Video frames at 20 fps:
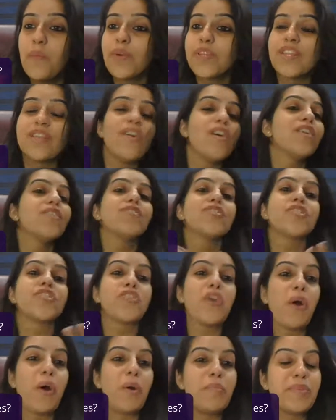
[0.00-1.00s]
with a lot of
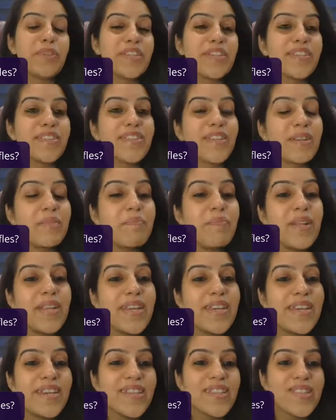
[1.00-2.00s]
strawberries in
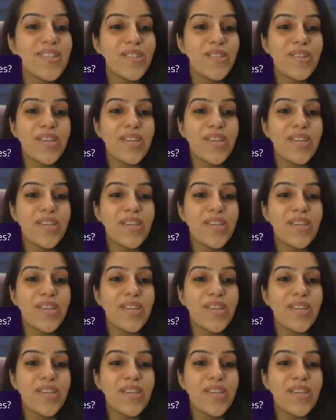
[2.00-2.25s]
place.